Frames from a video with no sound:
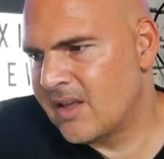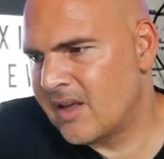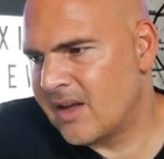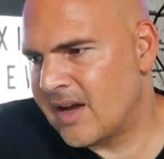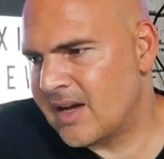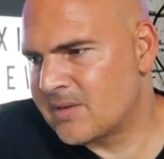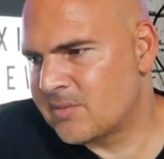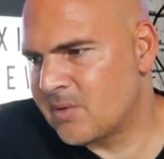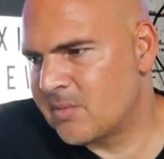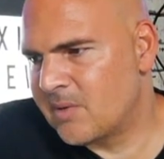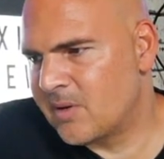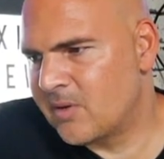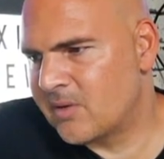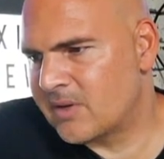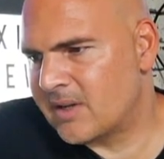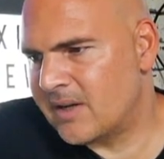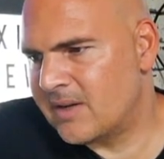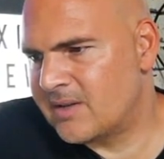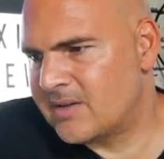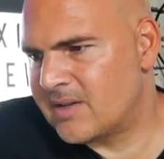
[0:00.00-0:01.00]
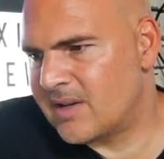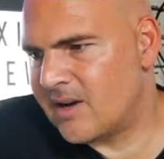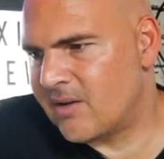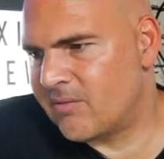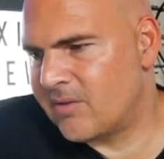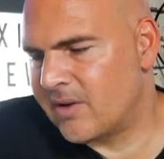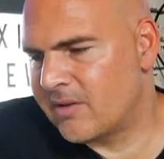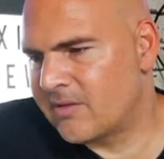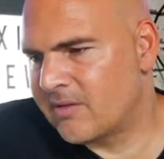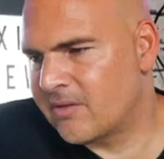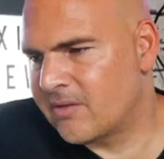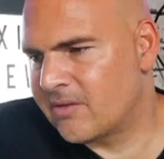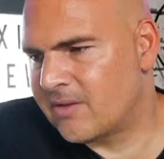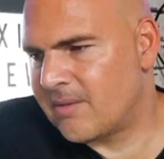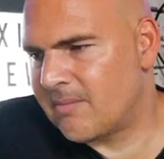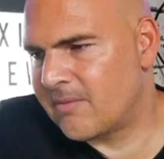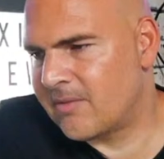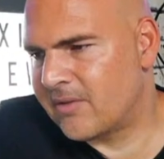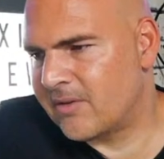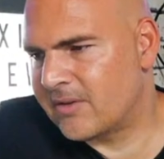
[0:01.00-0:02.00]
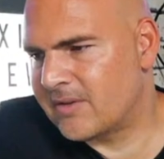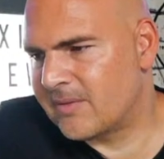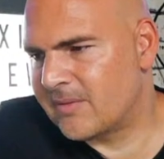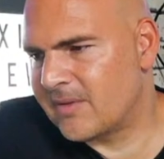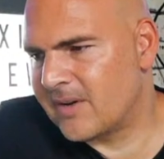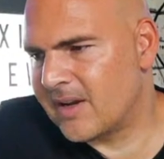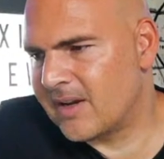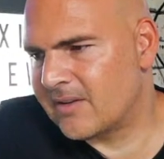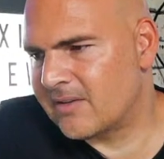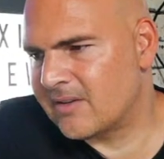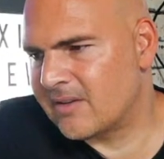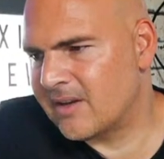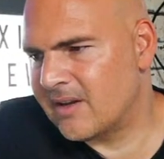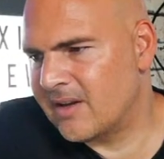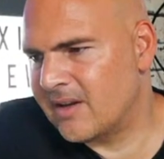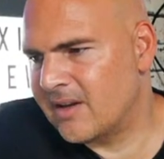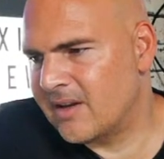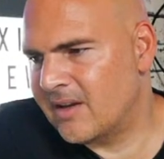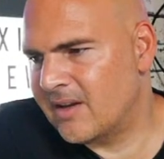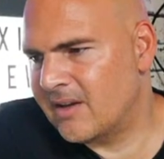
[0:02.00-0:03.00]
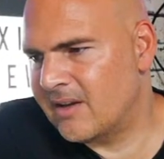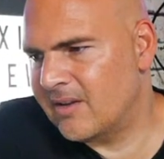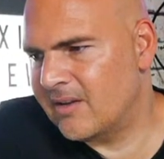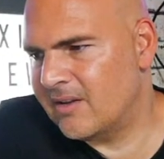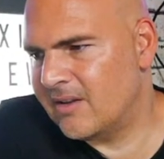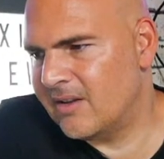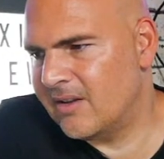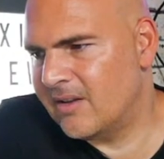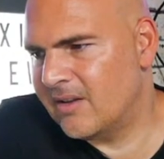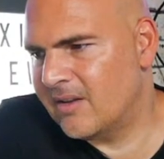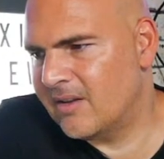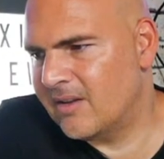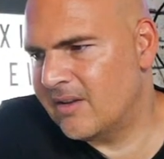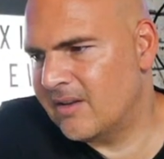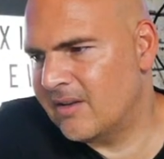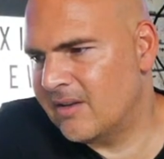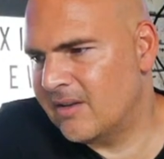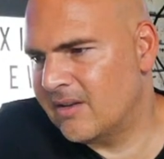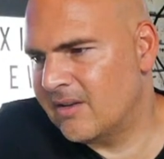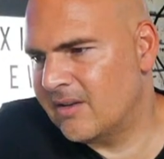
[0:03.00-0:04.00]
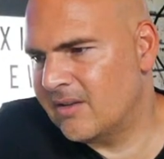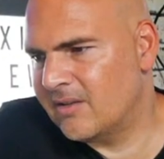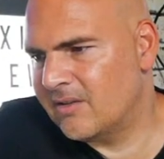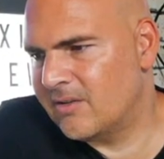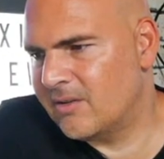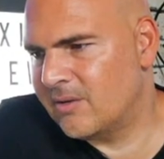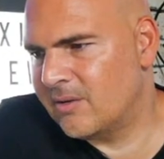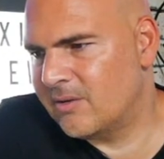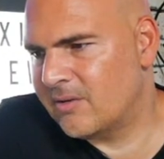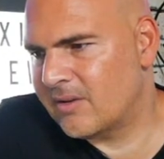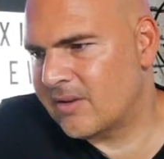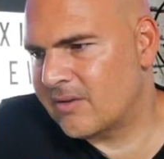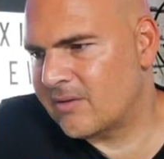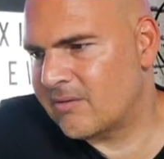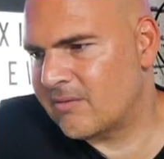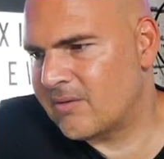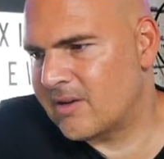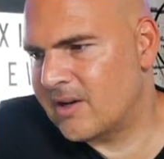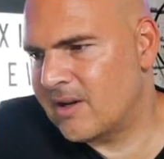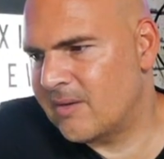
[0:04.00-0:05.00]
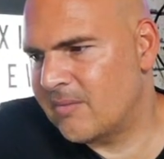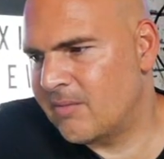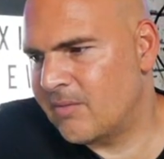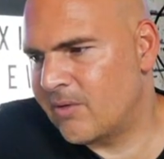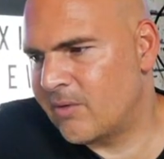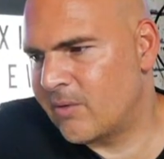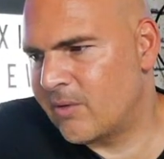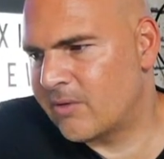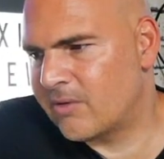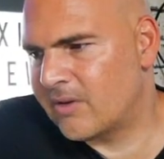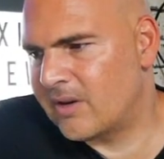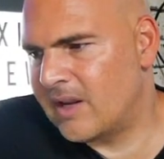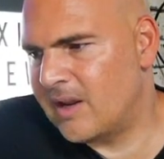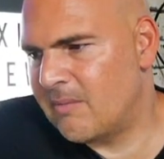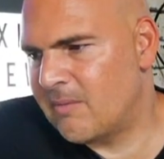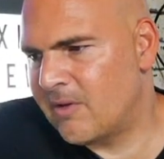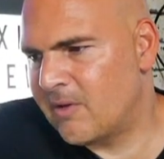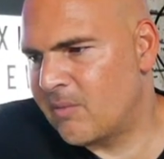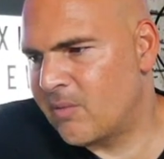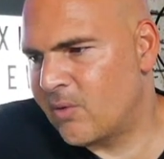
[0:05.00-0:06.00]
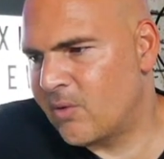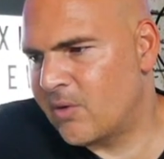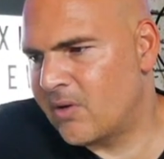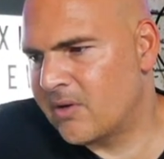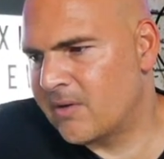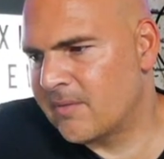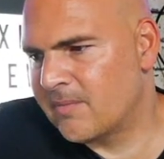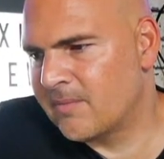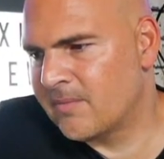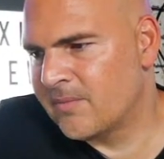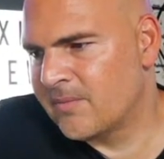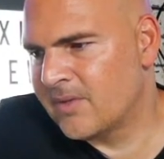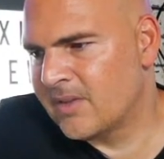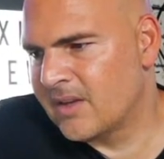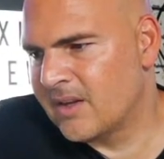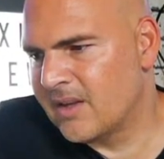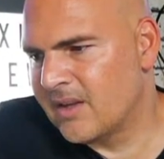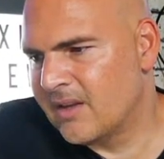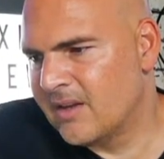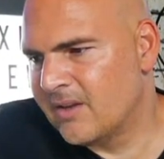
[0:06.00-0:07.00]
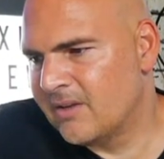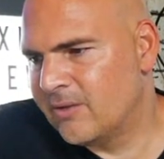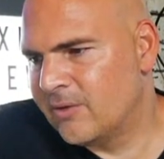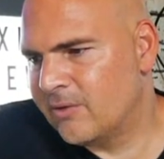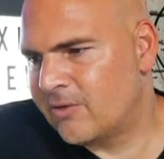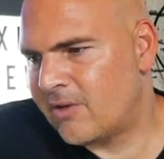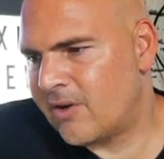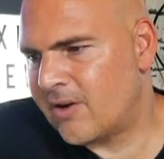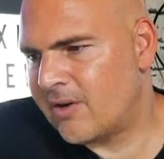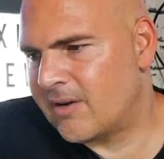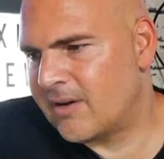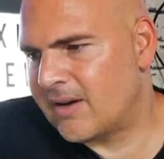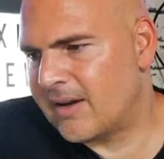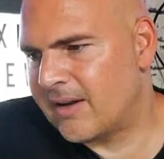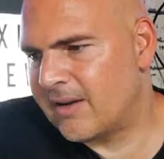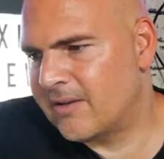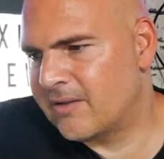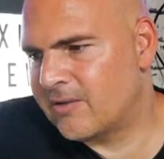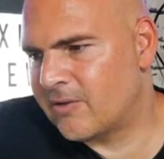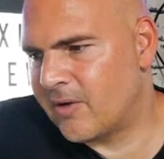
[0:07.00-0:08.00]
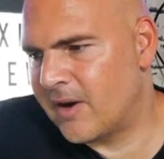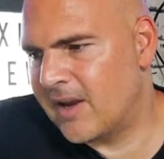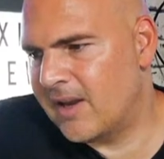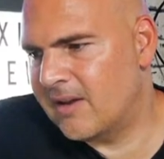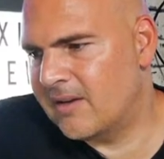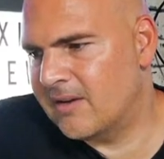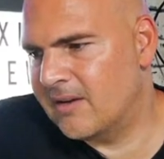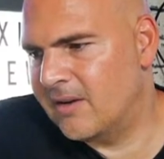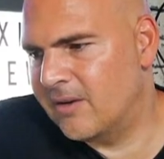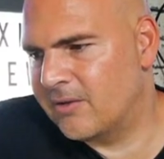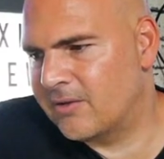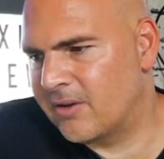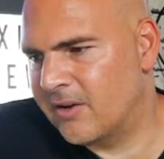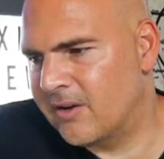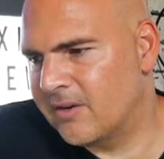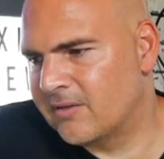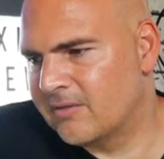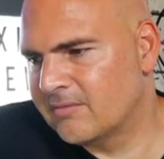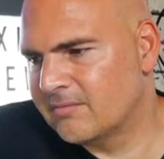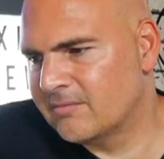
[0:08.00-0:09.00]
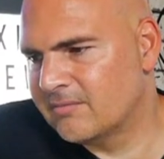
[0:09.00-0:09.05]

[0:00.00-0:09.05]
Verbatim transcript: How's my build? Can you tell? Ryzen 7 3700X, 2 sticks of RAM, or Aorus Elite motherboard. Tushar, that is great. It looks good.